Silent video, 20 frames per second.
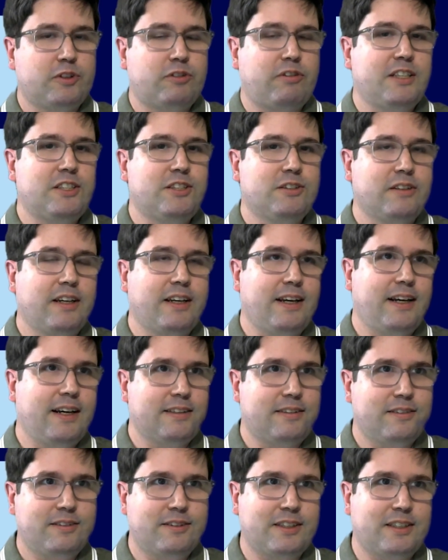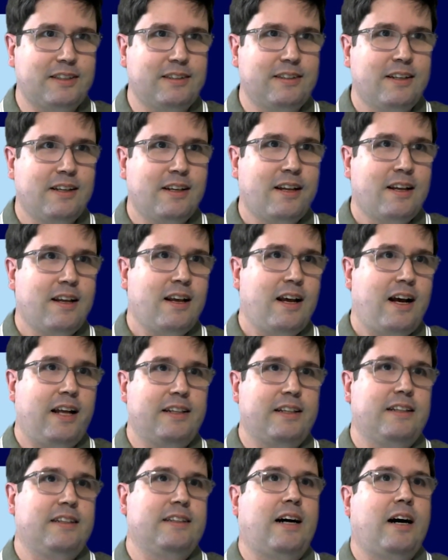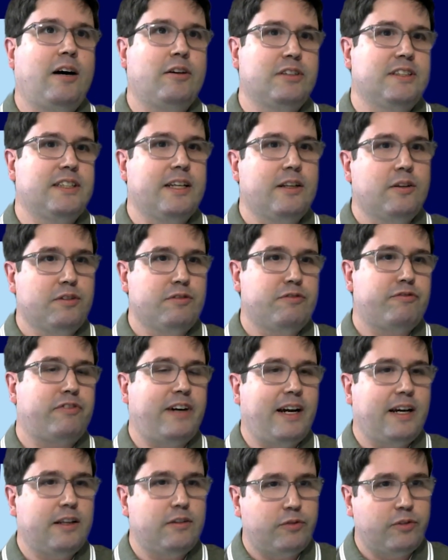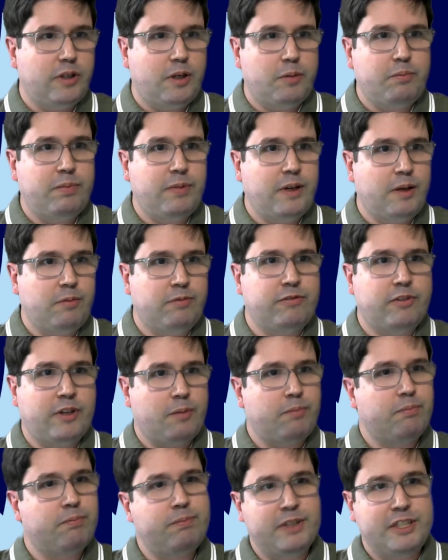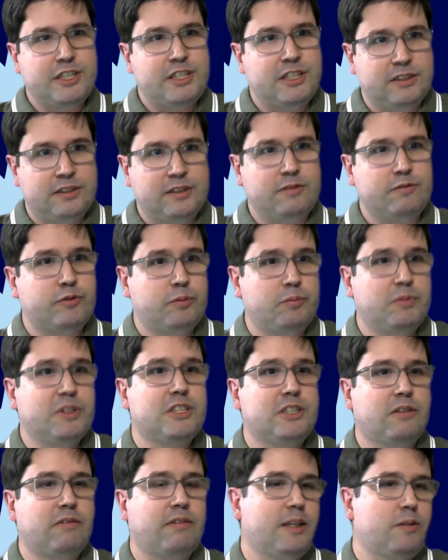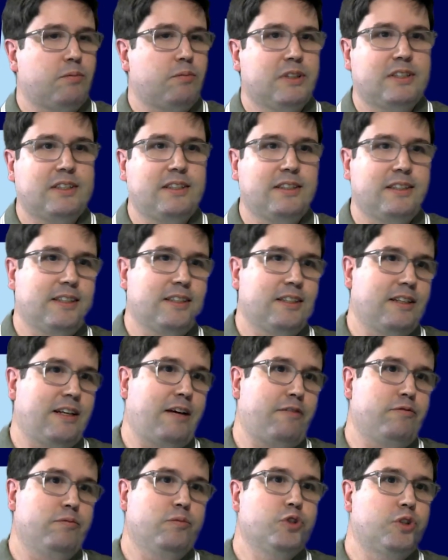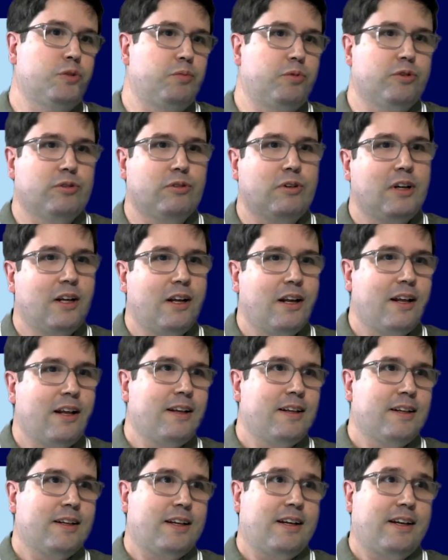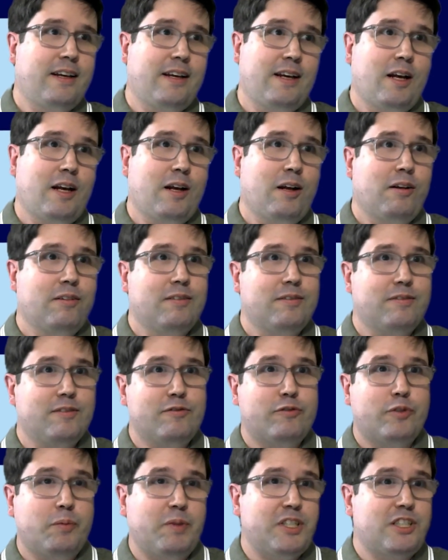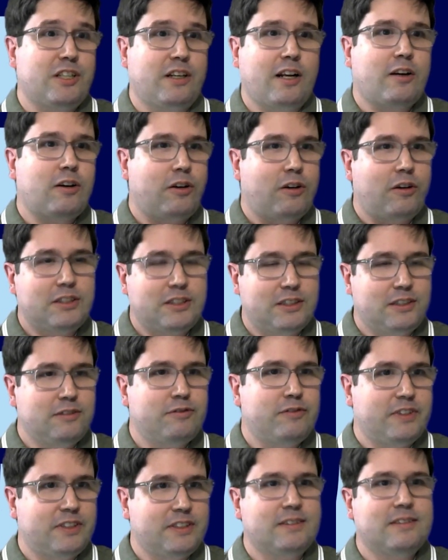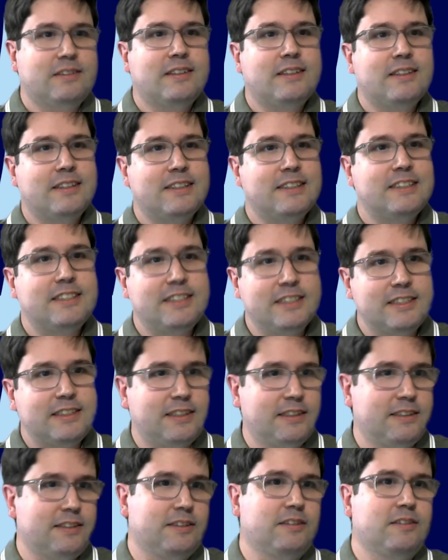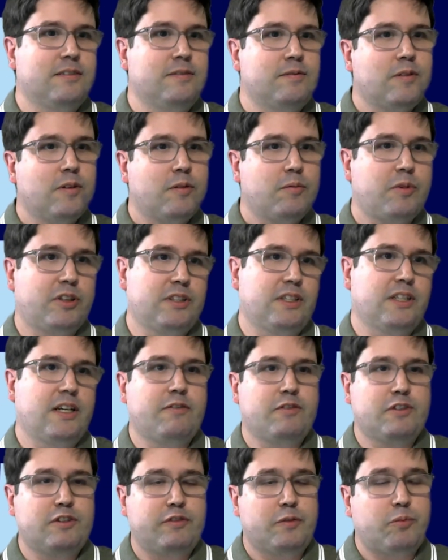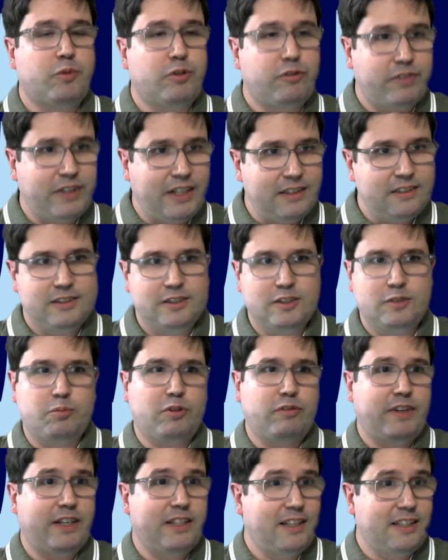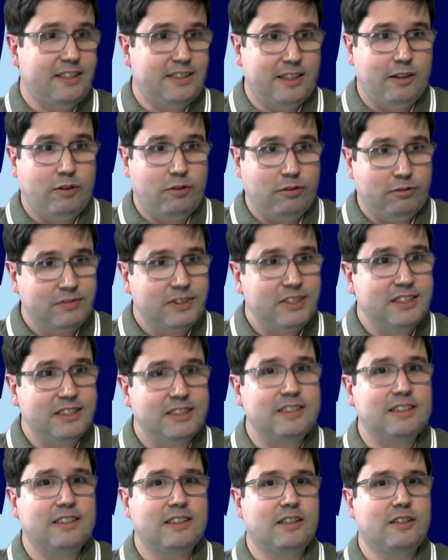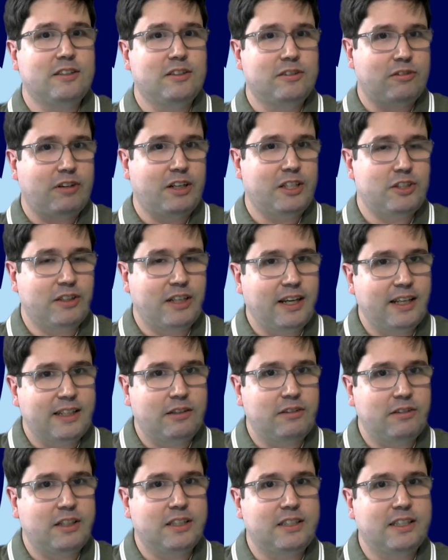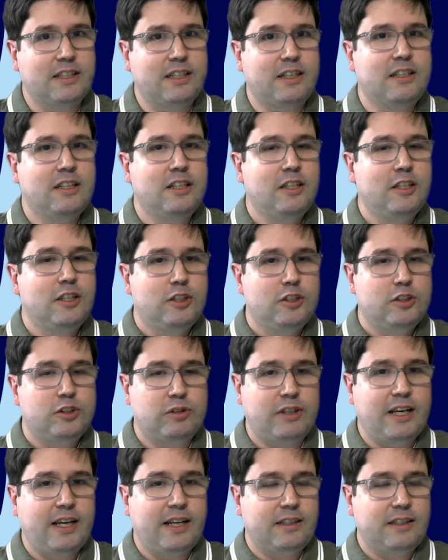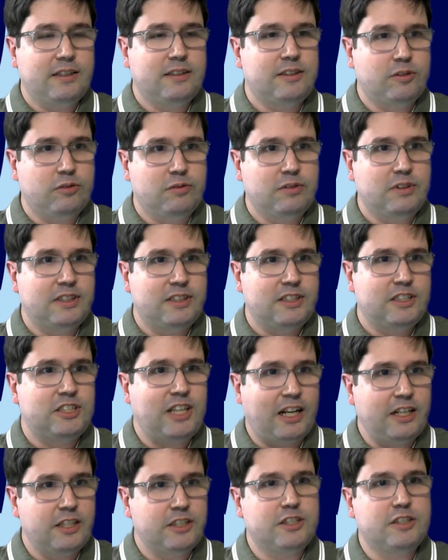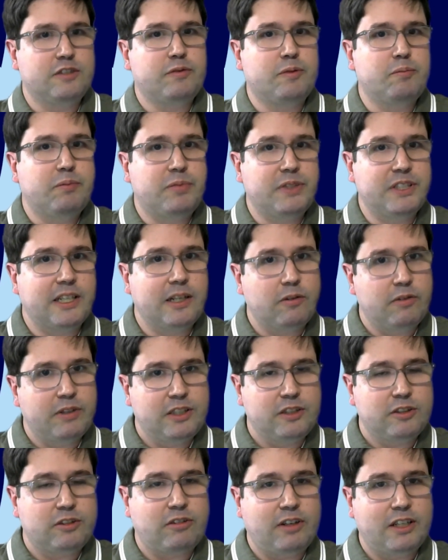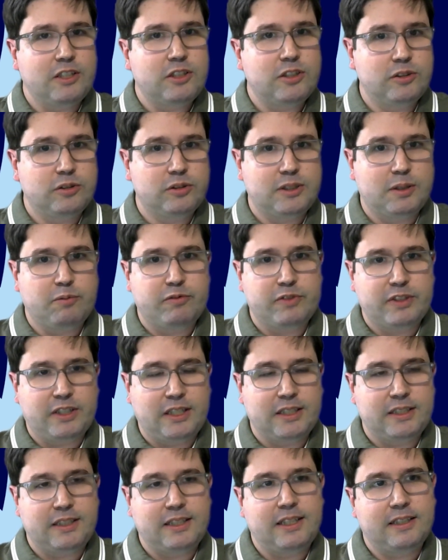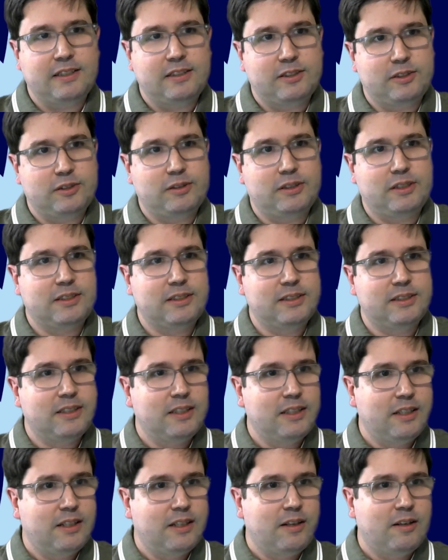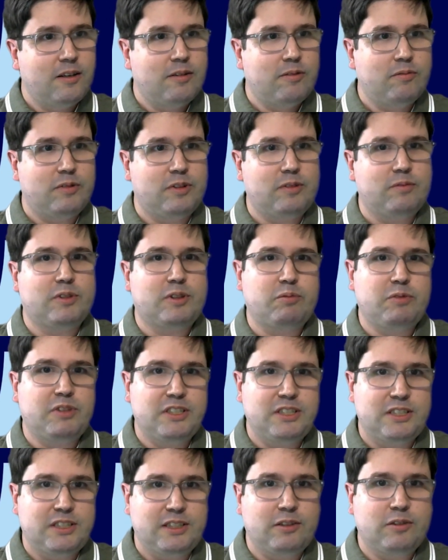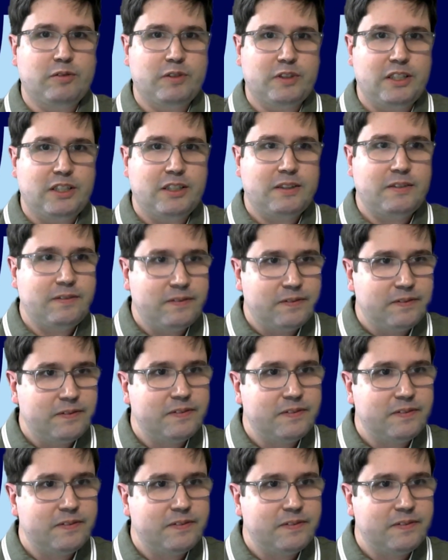you try to get all the data unified for a patient information, right? But they have multiple information across different systems because they have different providers. Each provider has their own system, and you try to get all that data together. So the challenge is even bigger when you try to do something like that. So that's what we are seeing over there.